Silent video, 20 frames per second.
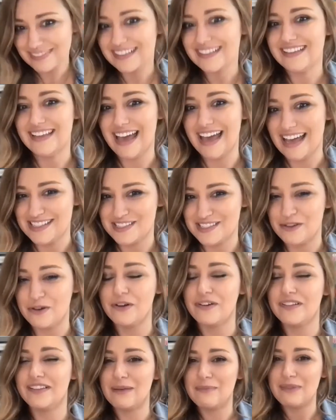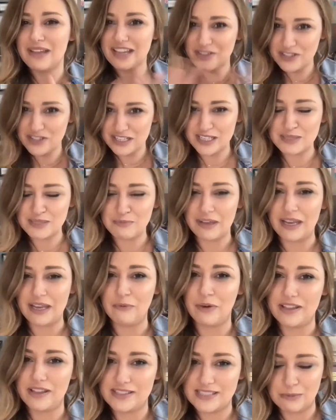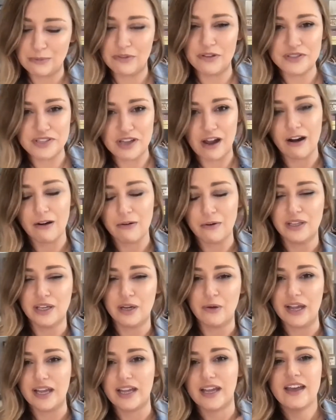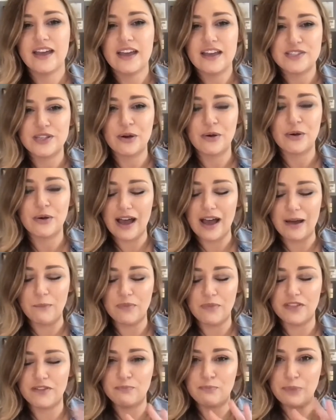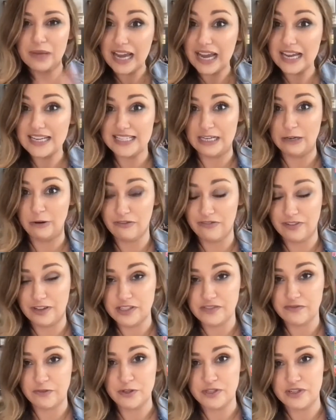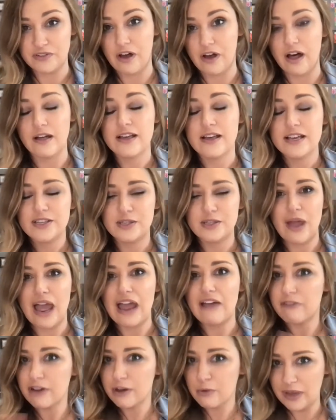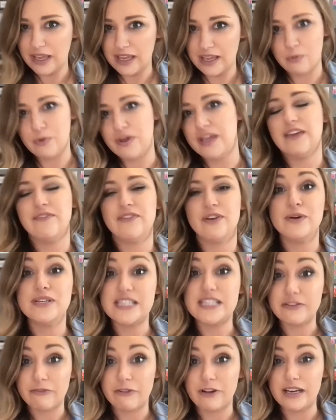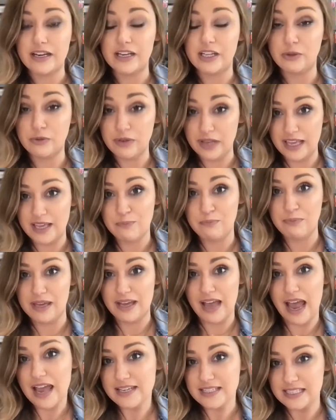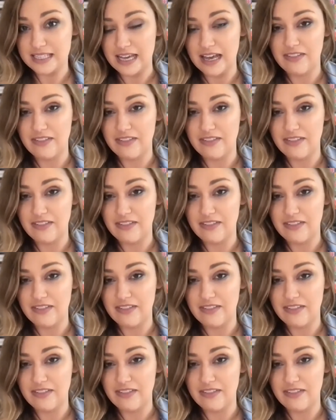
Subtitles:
Yeah. So let me just explain what some of those are really quick. So the big idea reveals, first of all. So every week we give you a different unique big idea